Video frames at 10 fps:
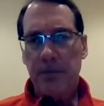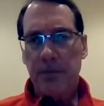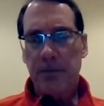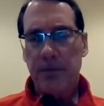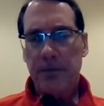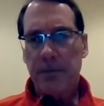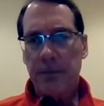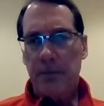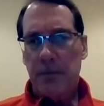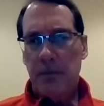
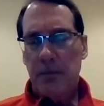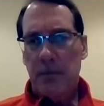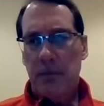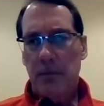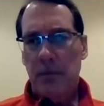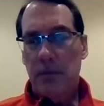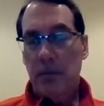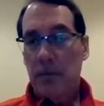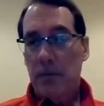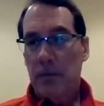
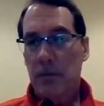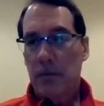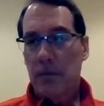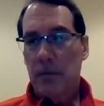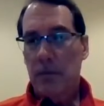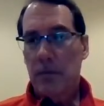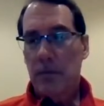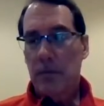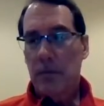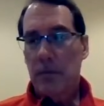
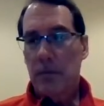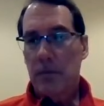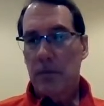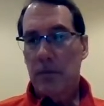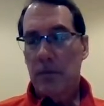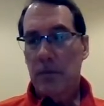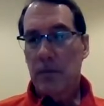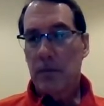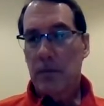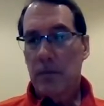
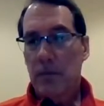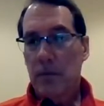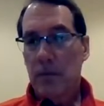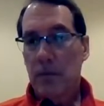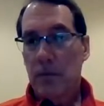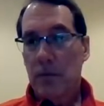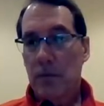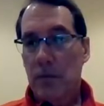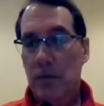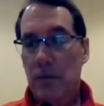
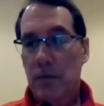(not speaking)